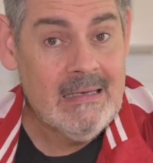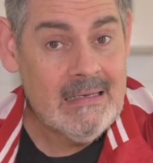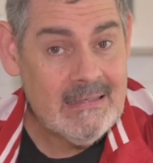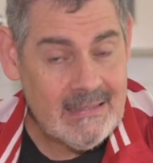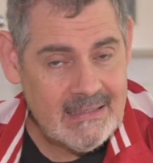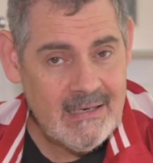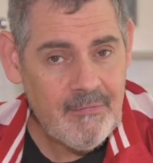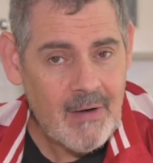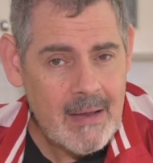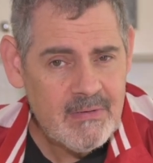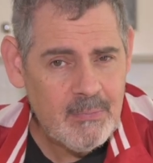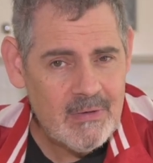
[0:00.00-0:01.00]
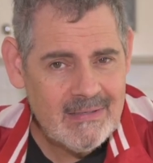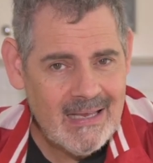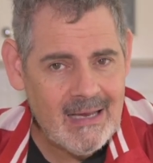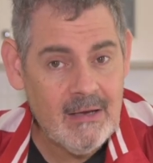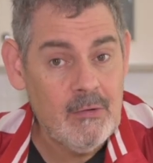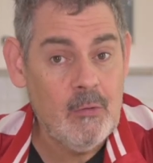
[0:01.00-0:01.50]
60 frames per
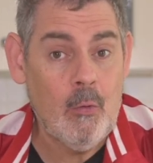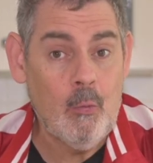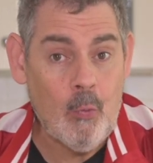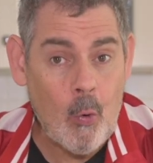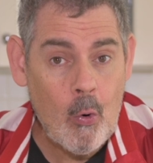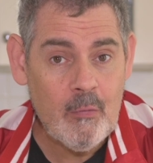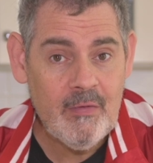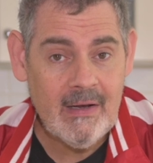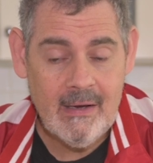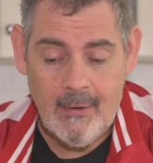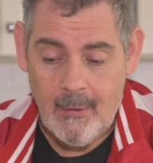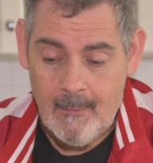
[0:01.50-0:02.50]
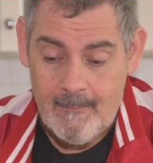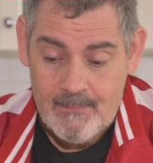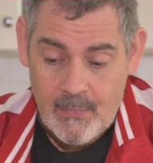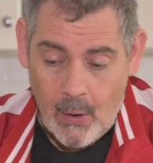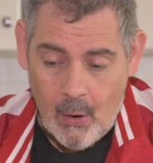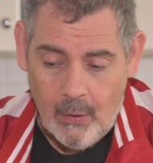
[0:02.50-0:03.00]
second raw video
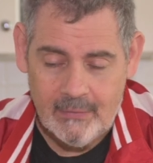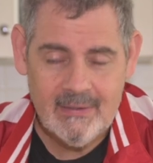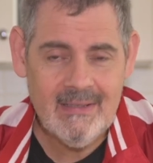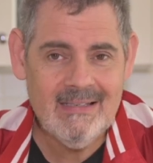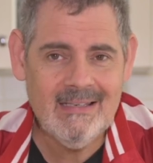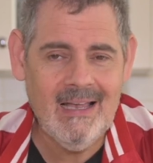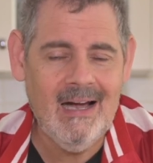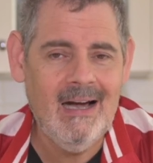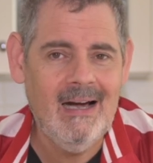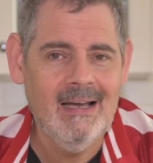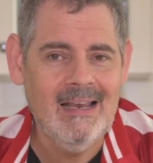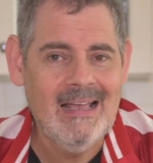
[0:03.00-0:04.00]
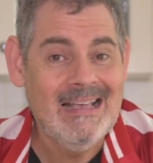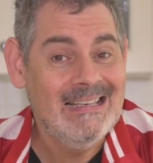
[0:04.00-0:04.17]
onto this card,